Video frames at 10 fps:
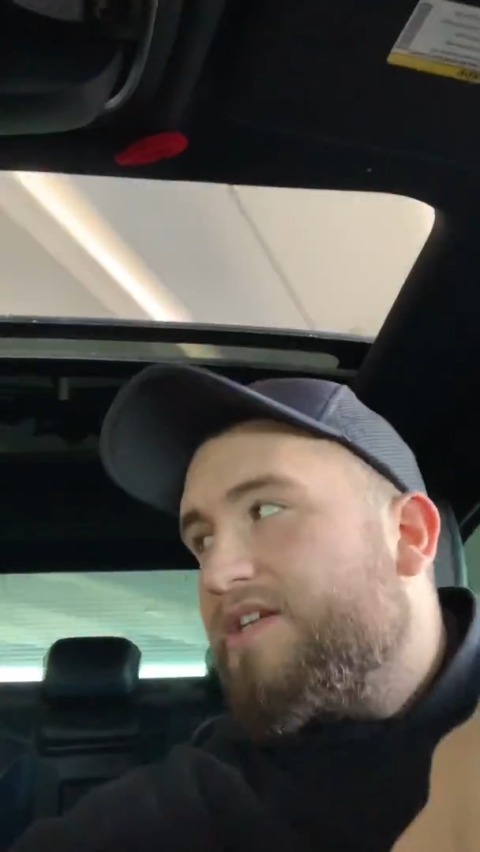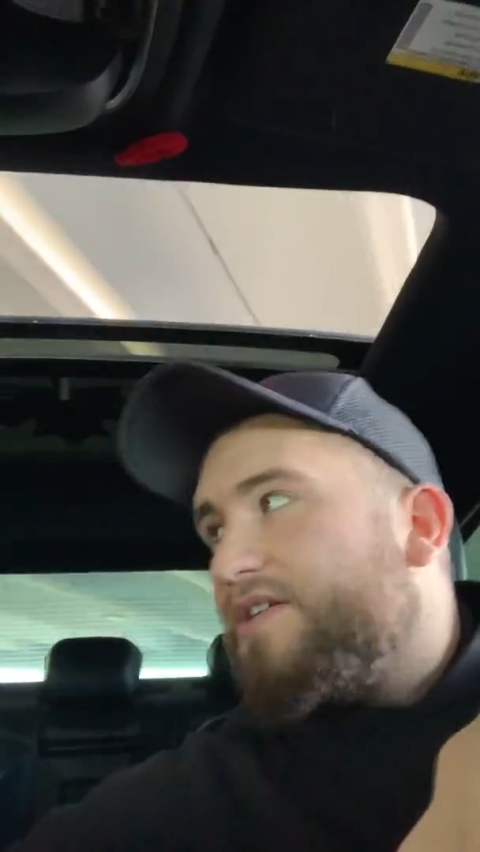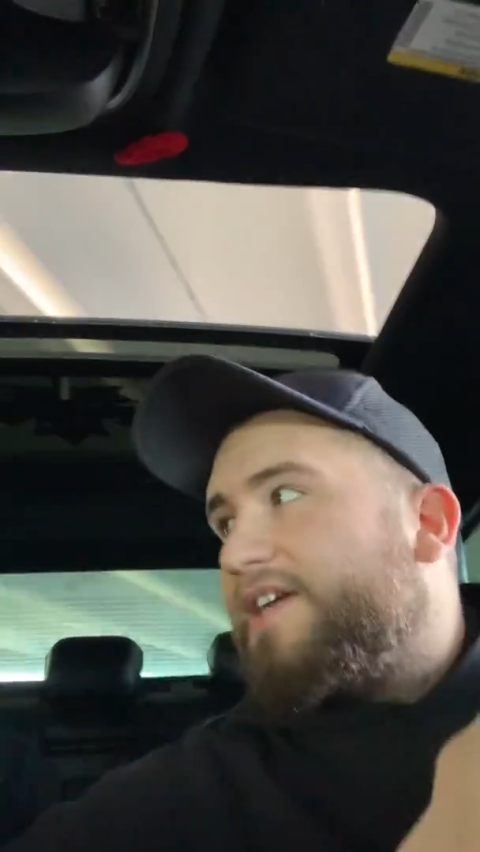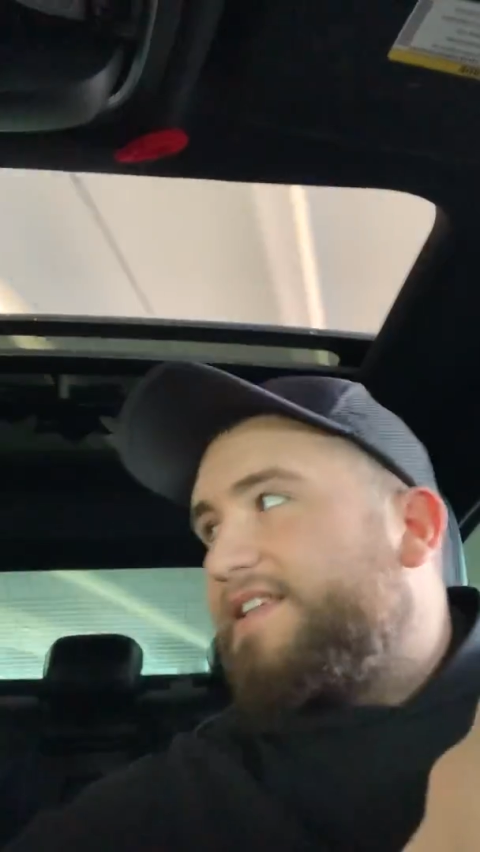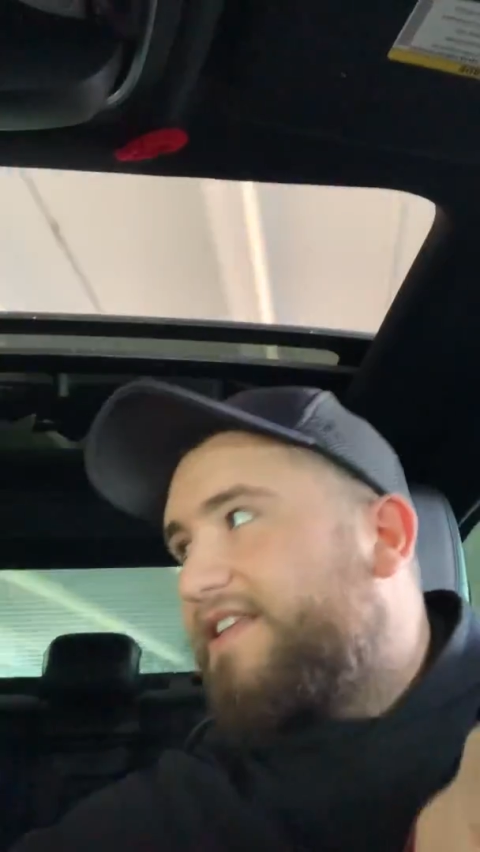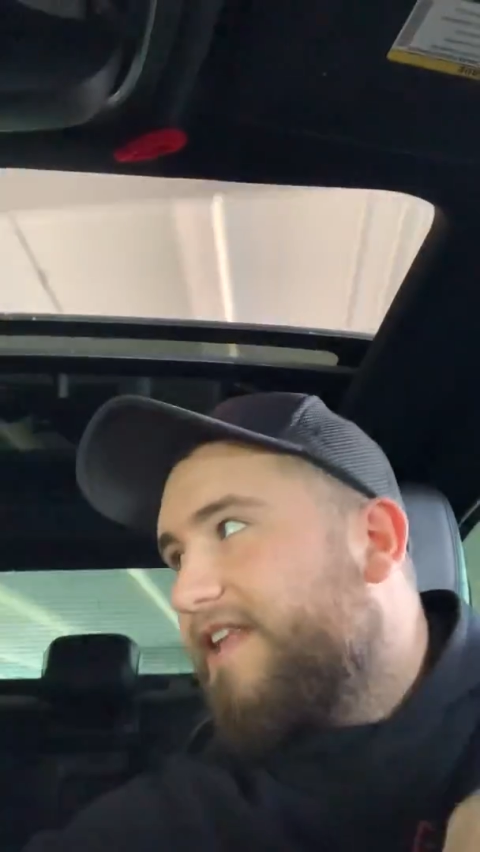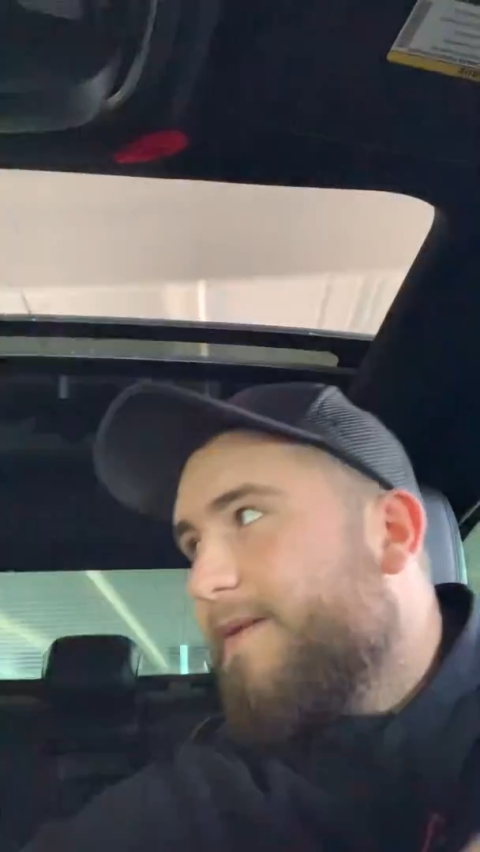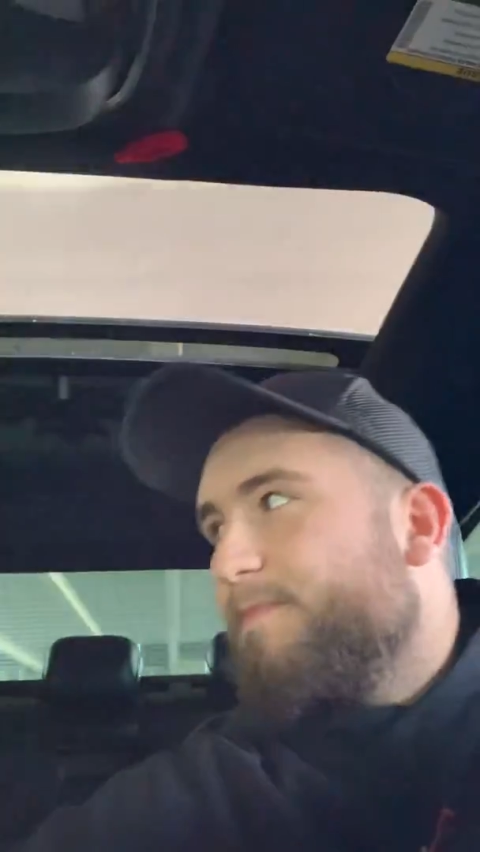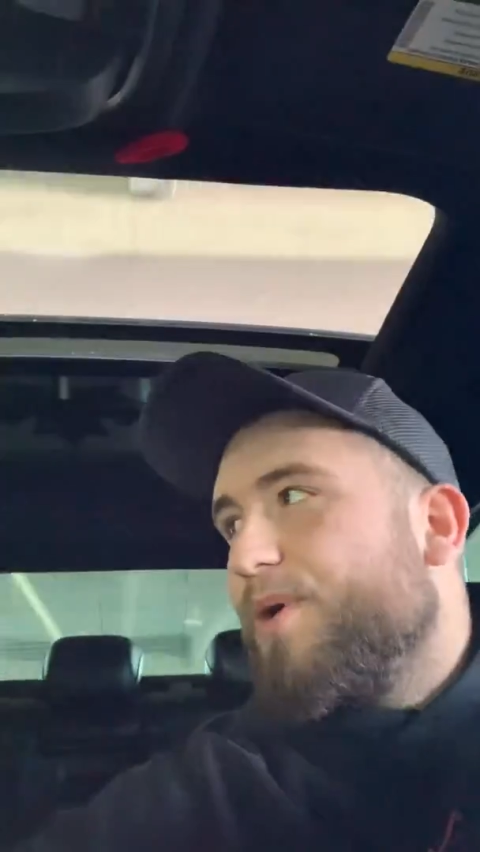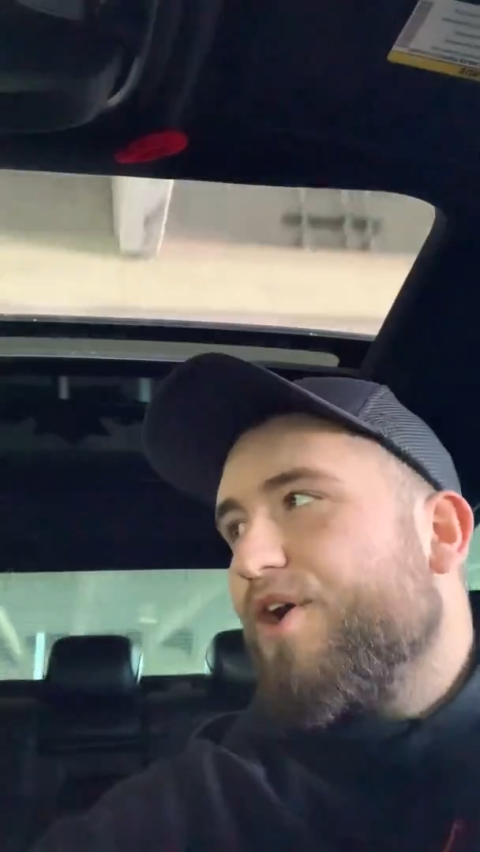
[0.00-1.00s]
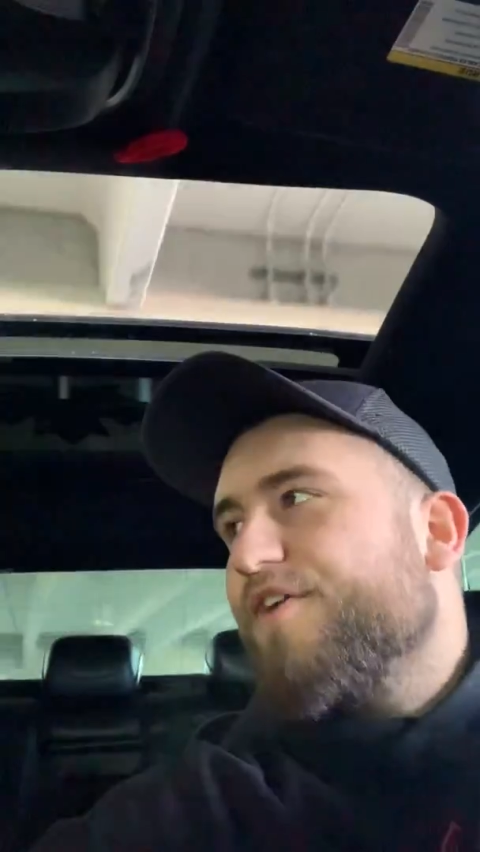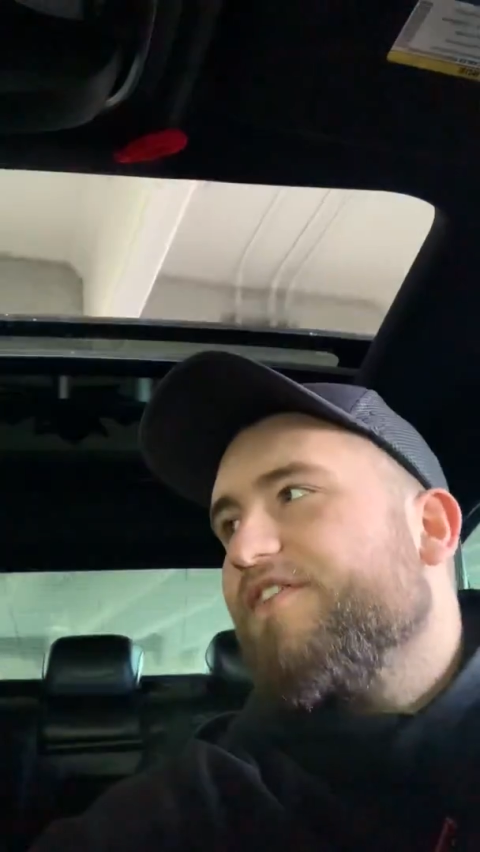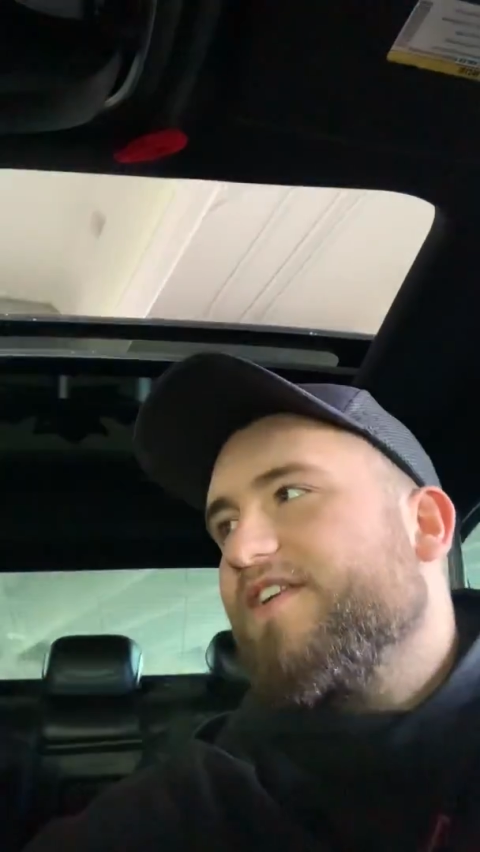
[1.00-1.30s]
so it gets into the perfect